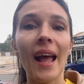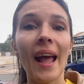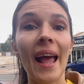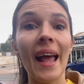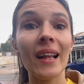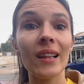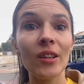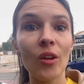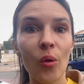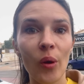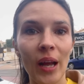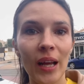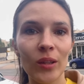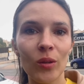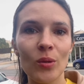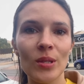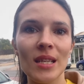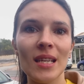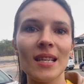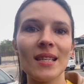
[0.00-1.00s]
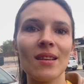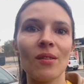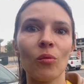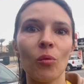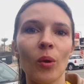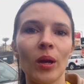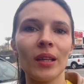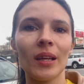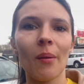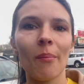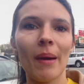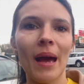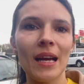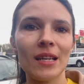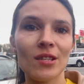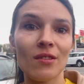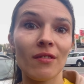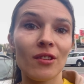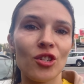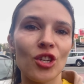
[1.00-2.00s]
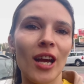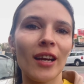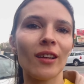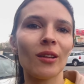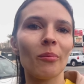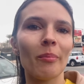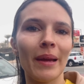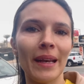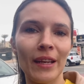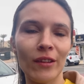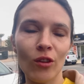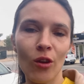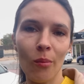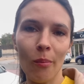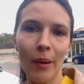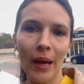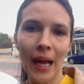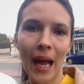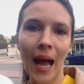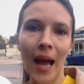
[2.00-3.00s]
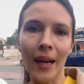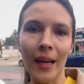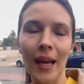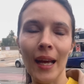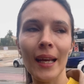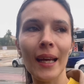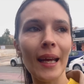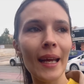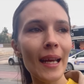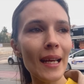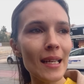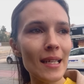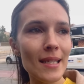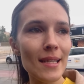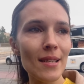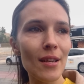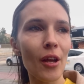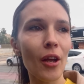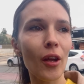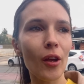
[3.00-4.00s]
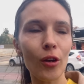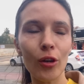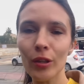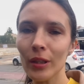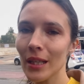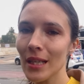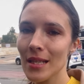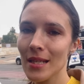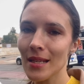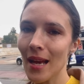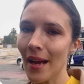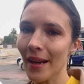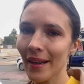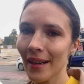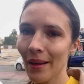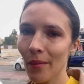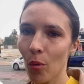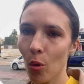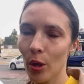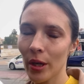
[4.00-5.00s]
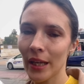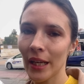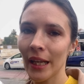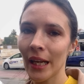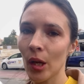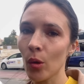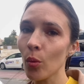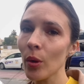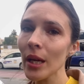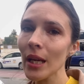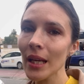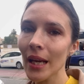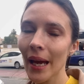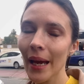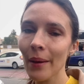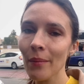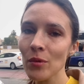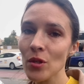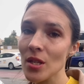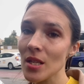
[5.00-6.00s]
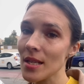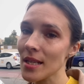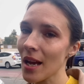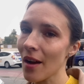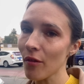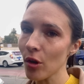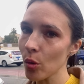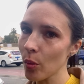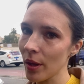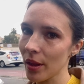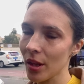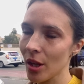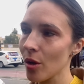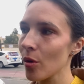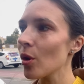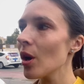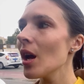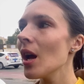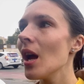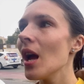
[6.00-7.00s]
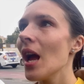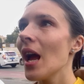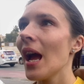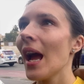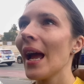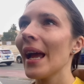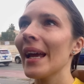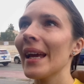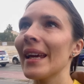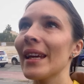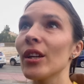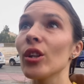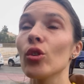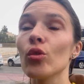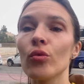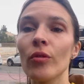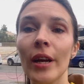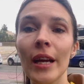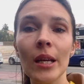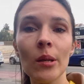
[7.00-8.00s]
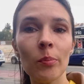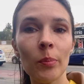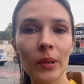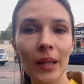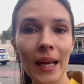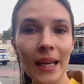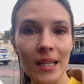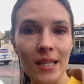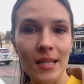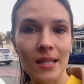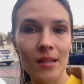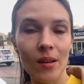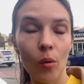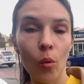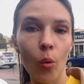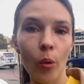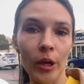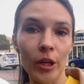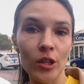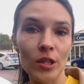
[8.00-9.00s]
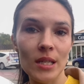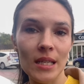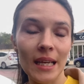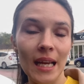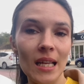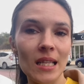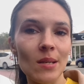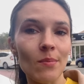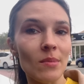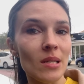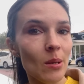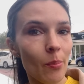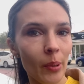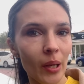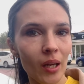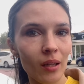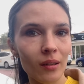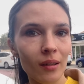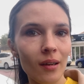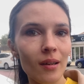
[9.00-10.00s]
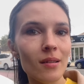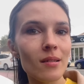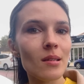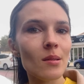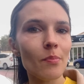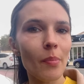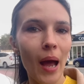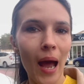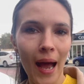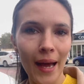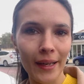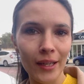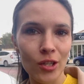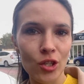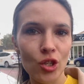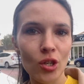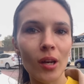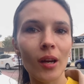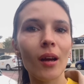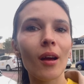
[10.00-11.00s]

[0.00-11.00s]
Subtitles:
Hello dears, and welcome back to the channel Benidorm by Anna. It's early Saturday morning and we came to discover with you a great place where to get some typical Spanish